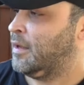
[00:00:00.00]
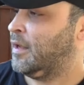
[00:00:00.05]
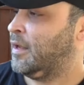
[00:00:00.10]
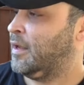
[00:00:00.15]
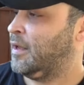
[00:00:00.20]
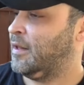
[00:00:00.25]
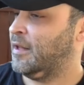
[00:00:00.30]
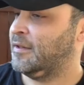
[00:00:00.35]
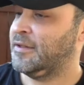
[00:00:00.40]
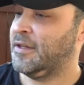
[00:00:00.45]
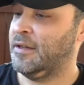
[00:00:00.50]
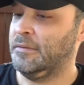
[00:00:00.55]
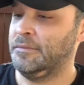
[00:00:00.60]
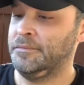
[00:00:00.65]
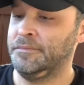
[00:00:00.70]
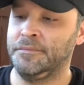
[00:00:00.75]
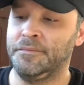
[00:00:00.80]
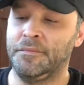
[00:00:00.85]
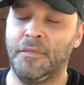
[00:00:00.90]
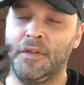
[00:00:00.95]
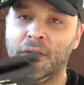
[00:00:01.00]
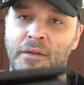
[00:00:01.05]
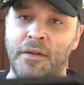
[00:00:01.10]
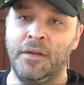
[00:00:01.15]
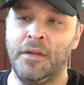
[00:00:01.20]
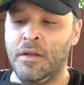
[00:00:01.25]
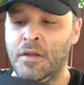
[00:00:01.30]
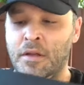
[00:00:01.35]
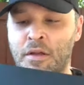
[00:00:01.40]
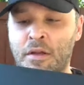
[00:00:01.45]
And that's it.
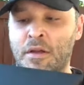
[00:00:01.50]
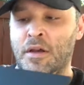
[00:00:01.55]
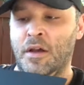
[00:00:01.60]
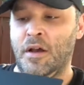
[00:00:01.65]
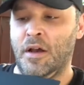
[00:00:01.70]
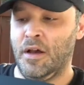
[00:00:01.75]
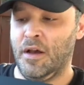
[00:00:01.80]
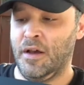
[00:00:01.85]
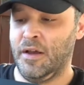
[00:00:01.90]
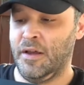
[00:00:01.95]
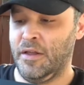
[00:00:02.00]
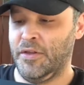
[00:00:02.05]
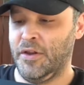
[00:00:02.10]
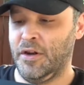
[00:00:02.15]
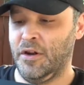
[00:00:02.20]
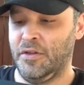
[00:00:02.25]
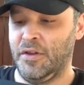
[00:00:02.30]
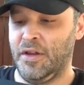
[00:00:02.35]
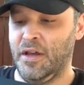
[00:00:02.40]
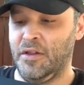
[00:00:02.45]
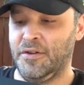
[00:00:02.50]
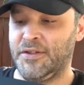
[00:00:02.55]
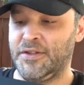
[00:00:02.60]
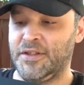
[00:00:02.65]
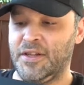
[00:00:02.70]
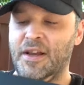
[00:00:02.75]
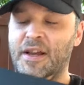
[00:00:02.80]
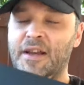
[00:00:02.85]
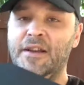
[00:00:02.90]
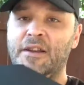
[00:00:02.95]
And then on the other
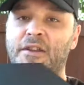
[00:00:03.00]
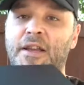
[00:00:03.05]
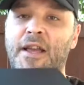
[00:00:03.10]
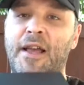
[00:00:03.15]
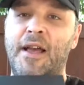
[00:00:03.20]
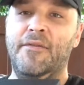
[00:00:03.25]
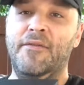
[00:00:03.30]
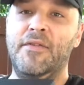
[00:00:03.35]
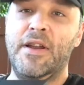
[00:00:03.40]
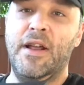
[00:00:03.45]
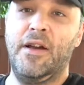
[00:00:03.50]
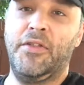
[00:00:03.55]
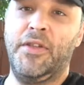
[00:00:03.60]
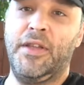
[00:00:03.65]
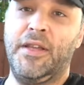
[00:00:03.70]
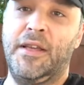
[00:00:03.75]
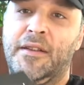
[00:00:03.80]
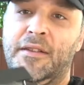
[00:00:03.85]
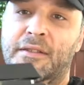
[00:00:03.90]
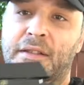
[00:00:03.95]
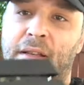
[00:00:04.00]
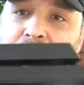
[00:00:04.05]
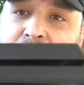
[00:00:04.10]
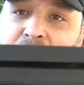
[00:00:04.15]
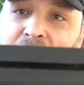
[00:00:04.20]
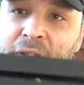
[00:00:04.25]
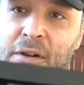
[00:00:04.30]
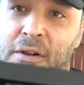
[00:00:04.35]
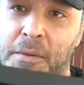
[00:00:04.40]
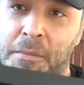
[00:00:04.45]
side, you have nothing except
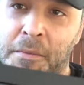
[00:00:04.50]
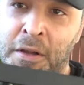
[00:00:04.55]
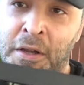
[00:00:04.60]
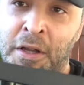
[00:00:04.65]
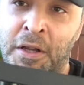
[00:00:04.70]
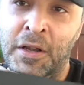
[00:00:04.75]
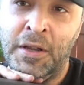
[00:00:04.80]
some